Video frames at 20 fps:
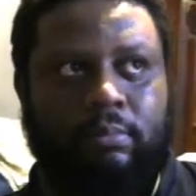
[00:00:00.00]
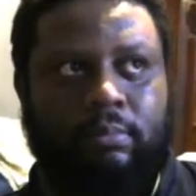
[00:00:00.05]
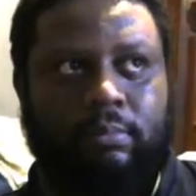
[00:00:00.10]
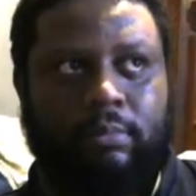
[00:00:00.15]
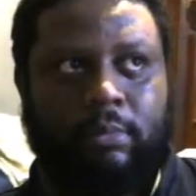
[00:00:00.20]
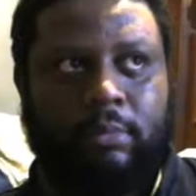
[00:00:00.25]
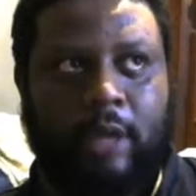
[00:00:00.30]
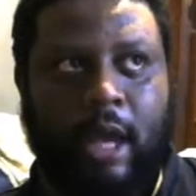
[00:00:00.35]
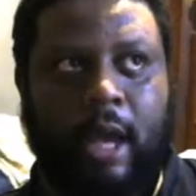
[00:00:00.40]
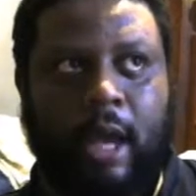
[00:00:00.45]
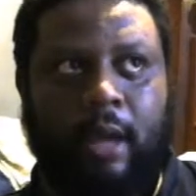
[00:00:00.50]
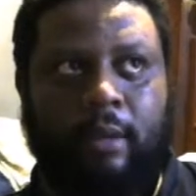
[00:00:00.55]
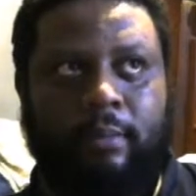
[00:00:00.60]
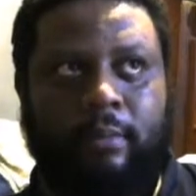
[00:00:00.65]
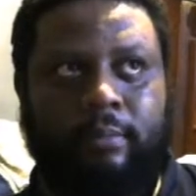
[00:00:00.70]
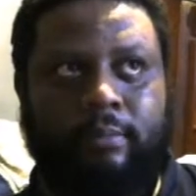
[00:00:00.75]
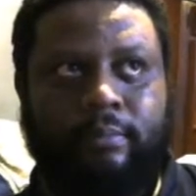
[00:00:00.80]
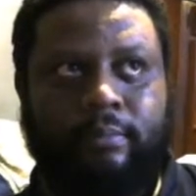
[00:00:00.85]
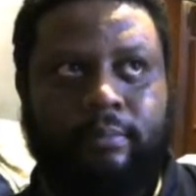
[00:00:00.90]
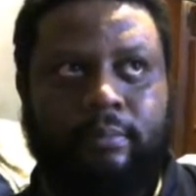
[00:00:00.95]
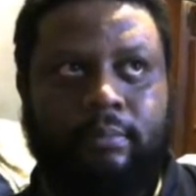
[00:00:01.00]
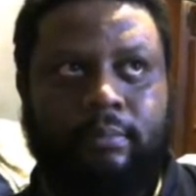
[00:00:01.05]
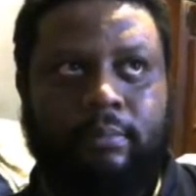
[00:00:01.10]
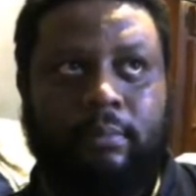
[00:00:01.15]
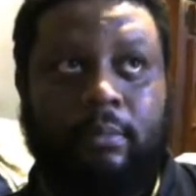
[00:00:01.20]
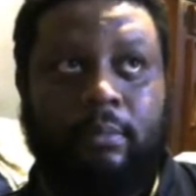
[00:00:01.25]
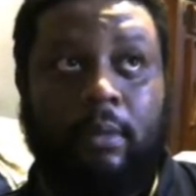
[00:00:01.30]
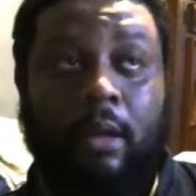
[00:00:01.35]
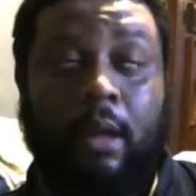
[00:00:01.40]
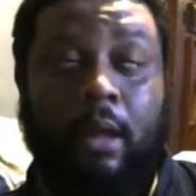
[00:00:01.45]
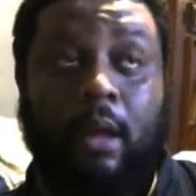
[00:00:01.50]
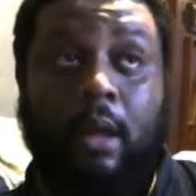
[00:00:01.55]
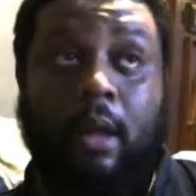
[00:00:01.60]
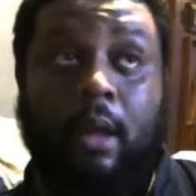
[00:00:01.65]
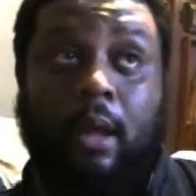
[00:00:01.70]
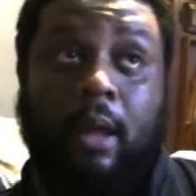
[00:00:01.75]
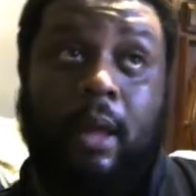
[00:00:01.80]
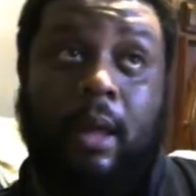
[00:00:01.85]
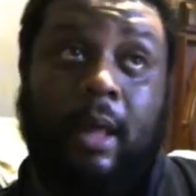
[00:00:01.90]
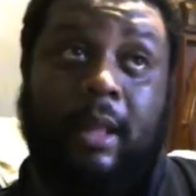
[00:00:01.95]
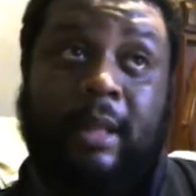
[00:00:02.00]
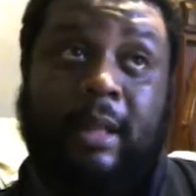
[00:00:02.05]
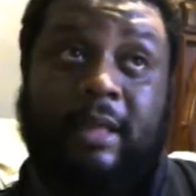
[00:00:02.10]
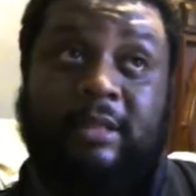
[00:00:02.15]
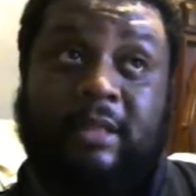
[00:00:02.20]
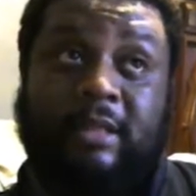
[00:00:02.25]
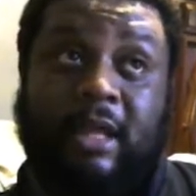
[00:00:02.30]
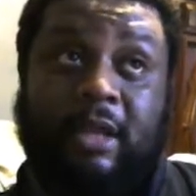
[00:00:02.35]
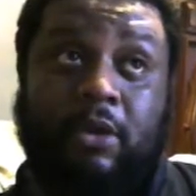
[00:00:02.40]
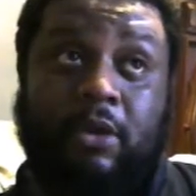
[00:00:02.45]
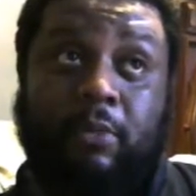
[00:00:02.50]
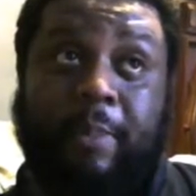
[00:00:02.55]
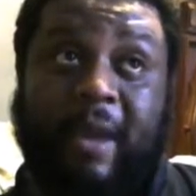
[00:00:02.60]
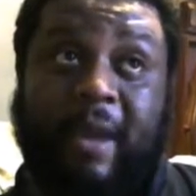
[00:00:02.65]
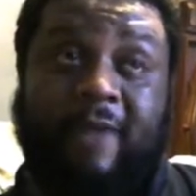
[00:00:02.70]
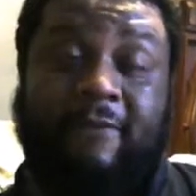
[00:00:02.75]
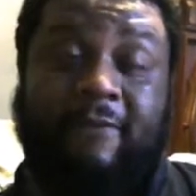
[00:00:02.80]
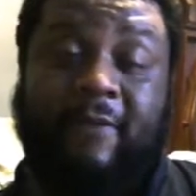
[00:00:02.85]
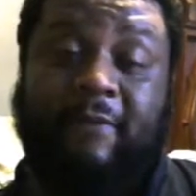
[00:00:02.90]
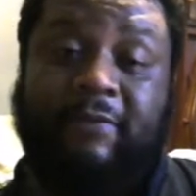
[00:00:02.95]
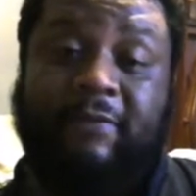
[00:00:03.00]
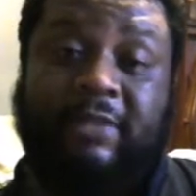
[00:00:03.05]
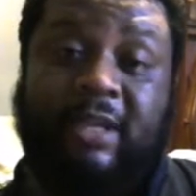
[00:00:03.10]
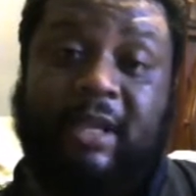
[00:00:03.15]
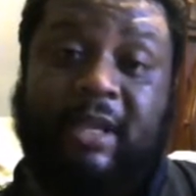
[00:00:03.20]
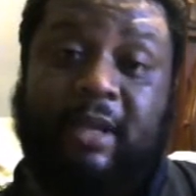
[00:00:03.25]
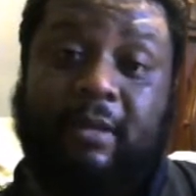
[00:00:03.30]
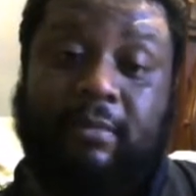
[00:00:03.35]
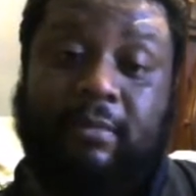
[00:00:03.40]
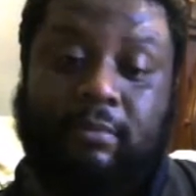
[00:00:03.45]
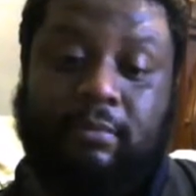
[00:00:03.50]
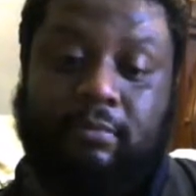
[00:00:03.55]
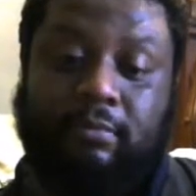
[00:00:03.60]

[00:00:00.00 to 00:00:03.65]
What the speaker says: yeah, let's say you pay $15.